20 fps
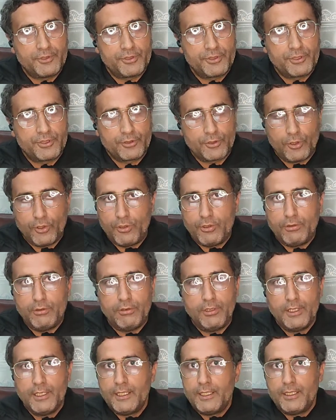
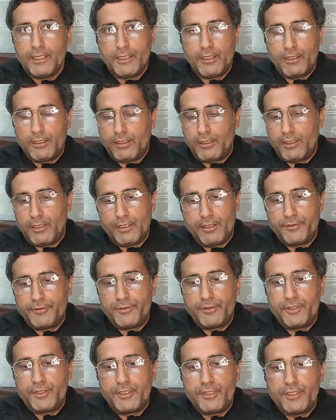So
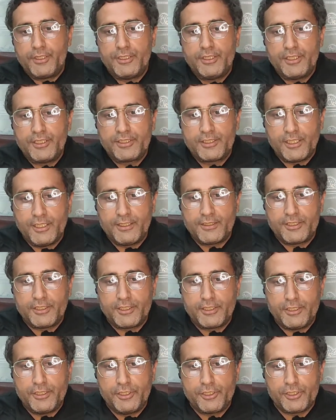the cell
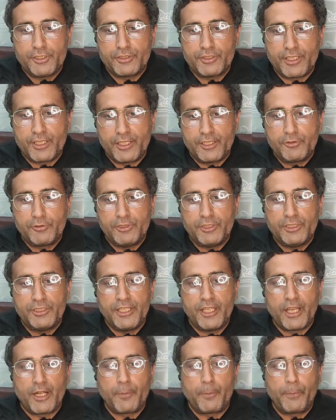secretions are actually,
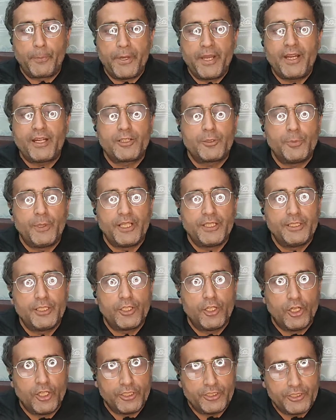they are packed by the
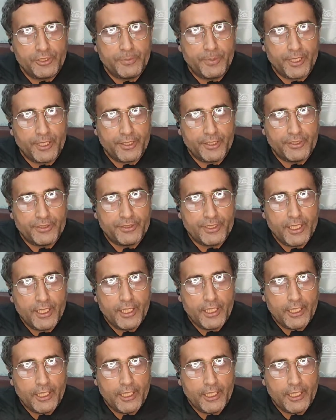Golgi bodies.